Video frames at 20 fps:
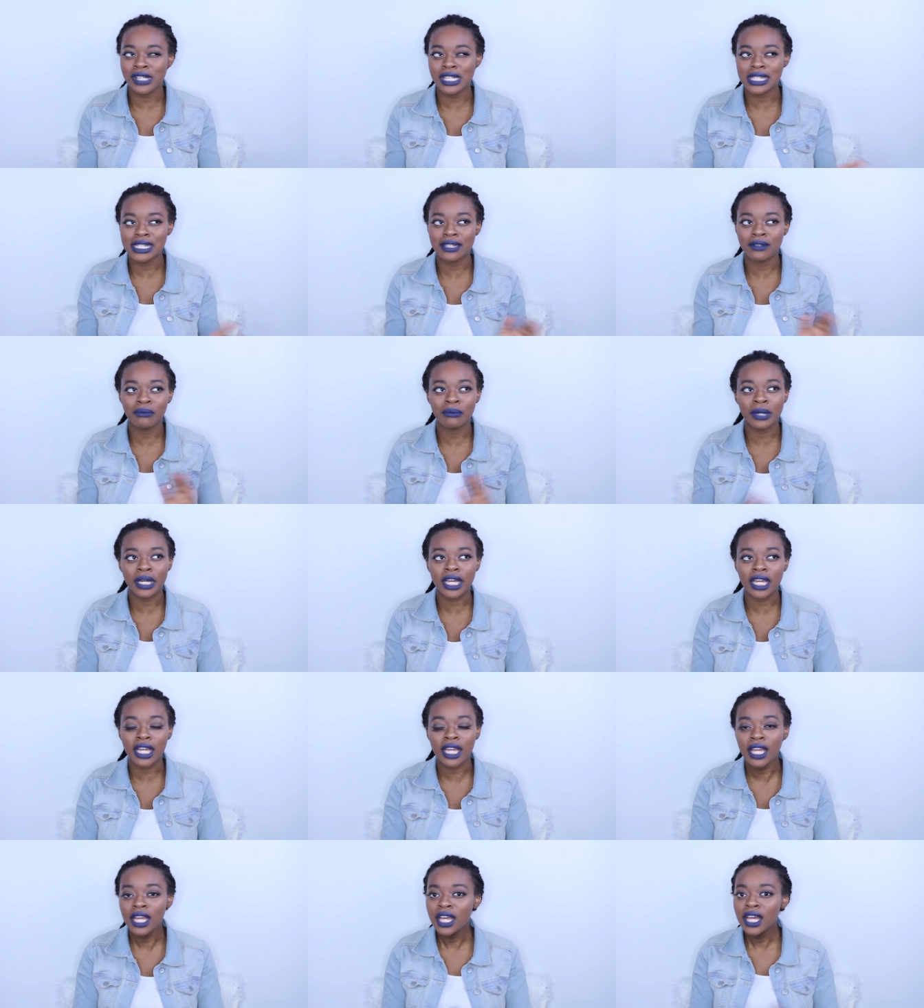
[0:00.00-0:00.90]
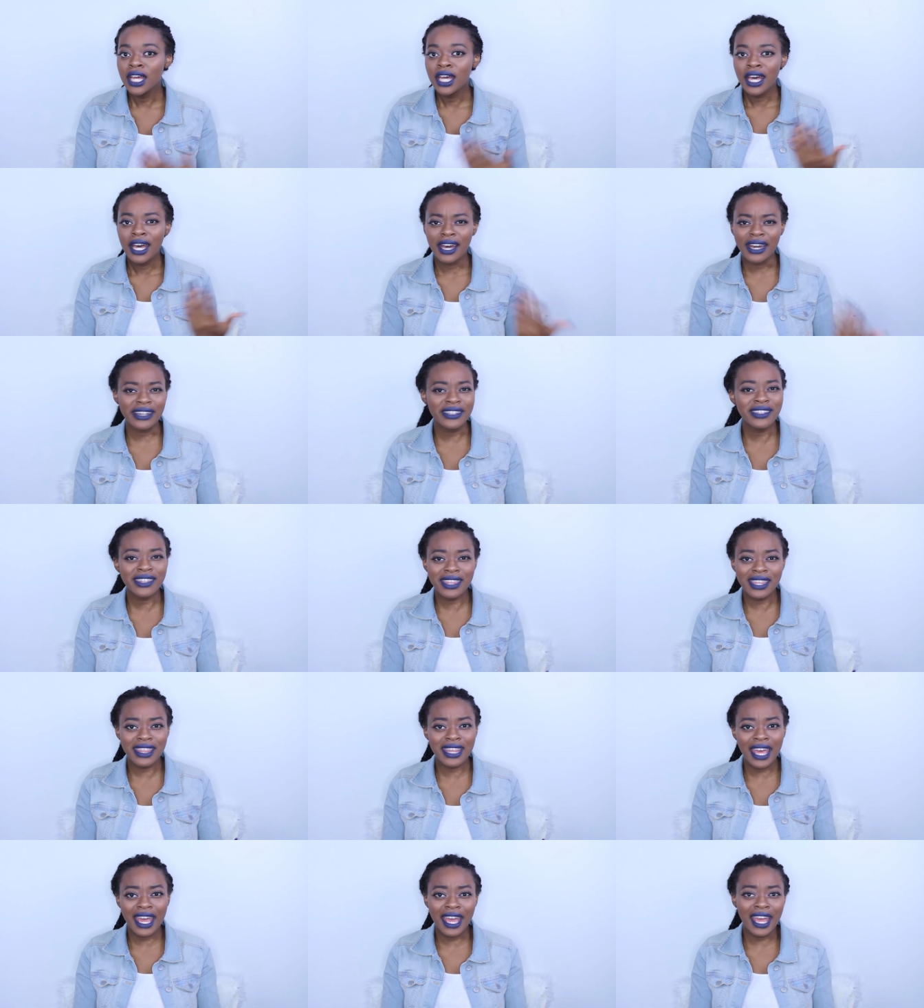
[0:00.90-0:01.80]
reason. But other
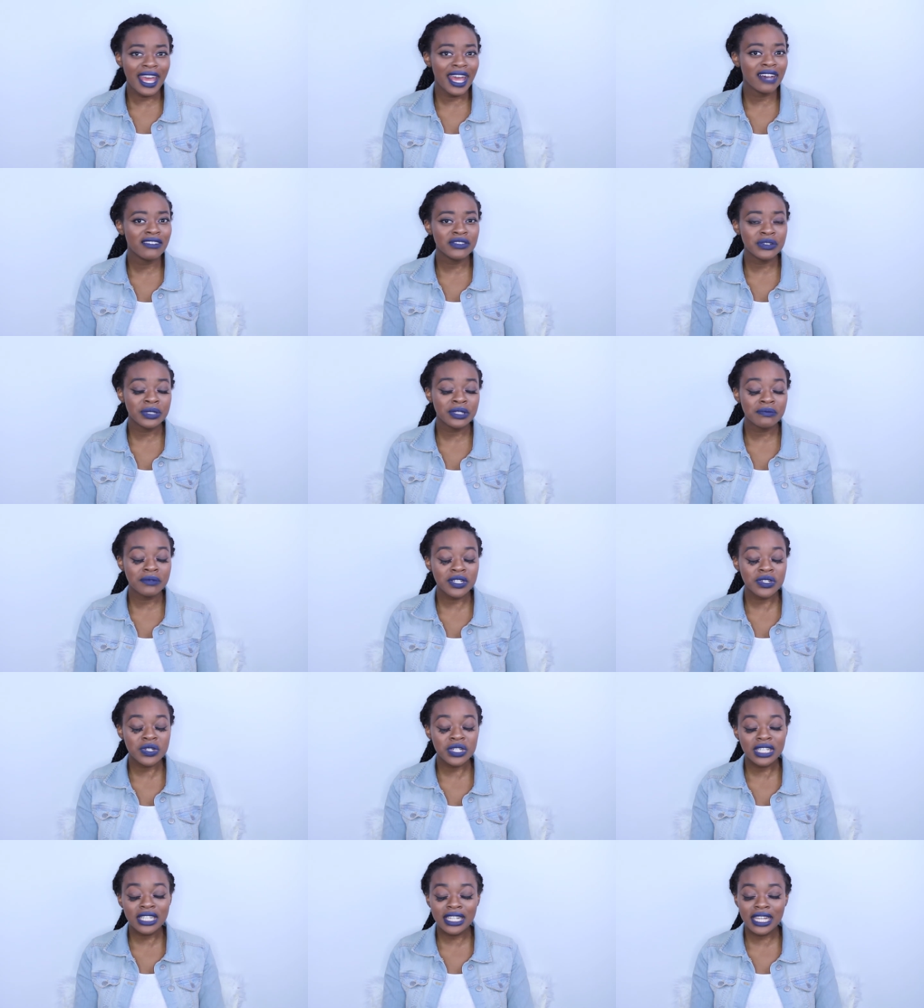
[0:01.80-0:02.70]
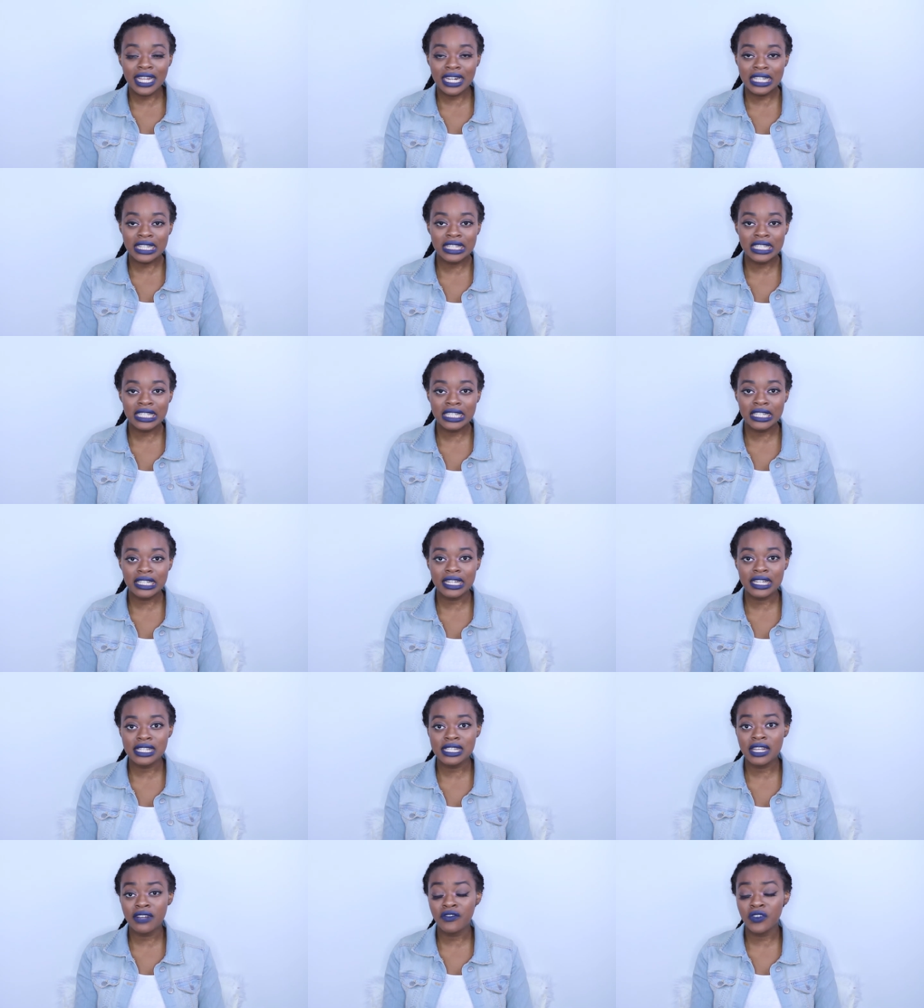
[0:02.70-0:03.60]
than that, I haven't really been drinking anything
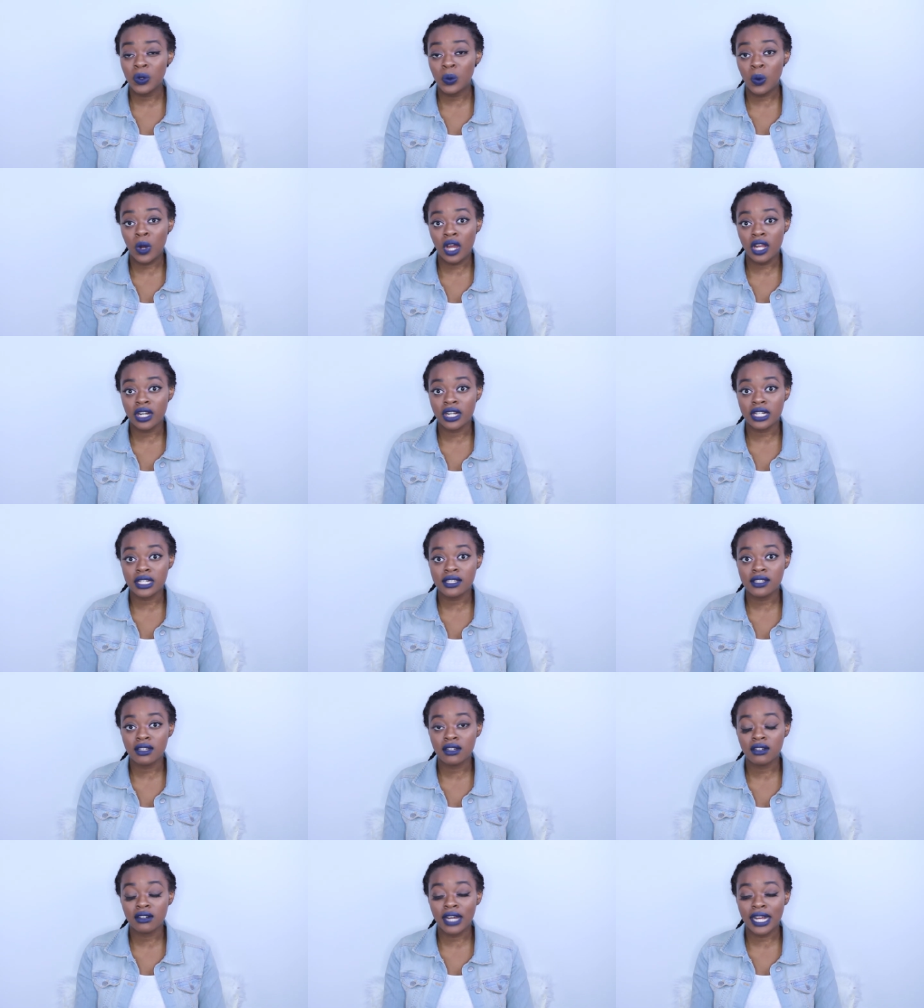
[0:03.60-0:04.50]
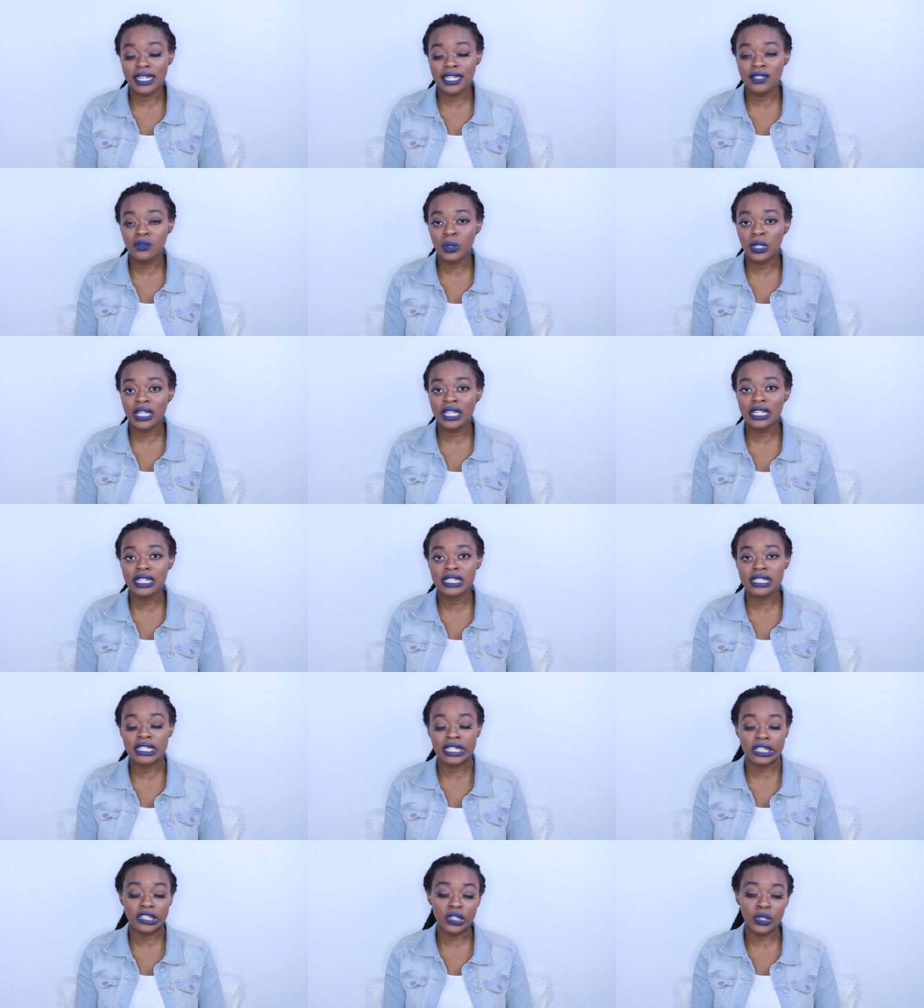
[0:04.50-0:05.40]
except for water, so I just want to
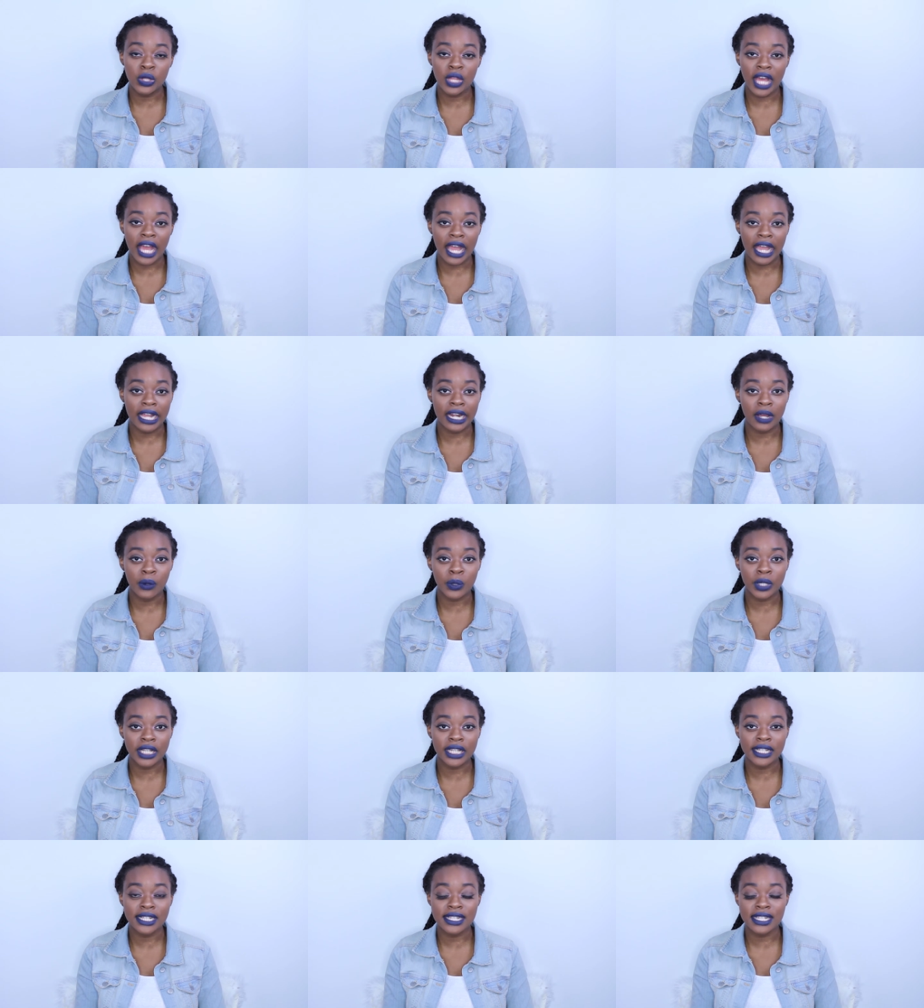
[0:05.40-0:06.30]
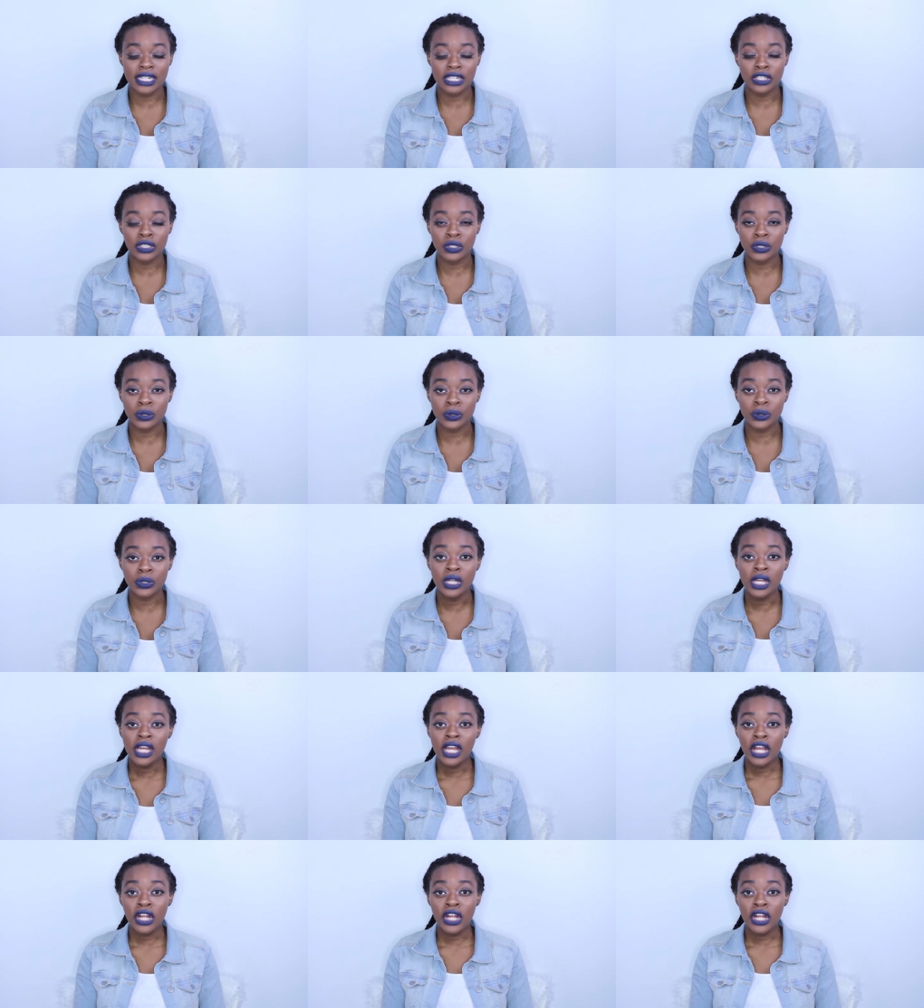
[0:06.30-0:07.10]
continue that, and I want to continue